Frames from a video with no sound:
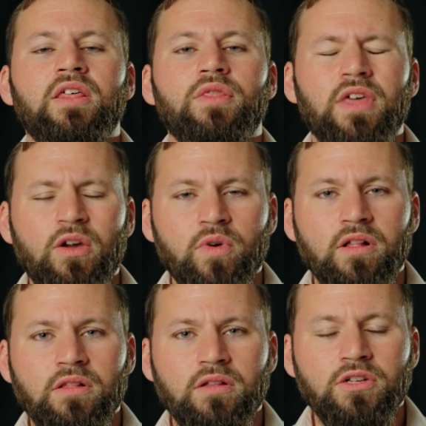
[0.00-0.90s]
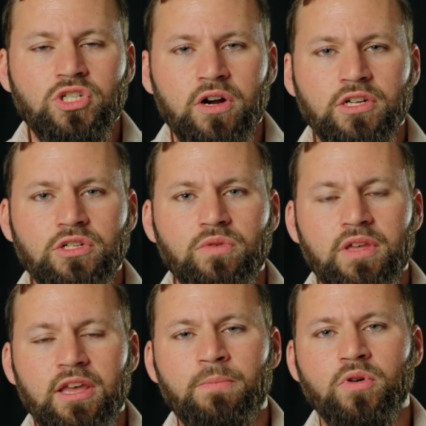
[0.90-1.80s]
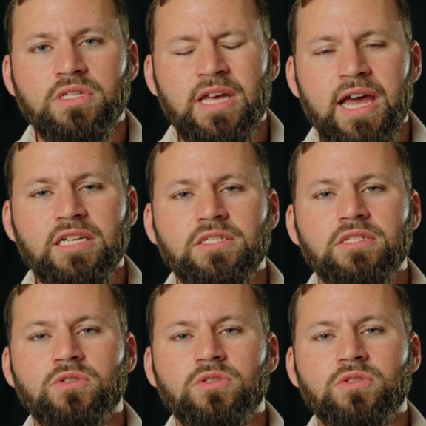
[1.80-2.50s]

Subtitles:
they will charge you the import tax.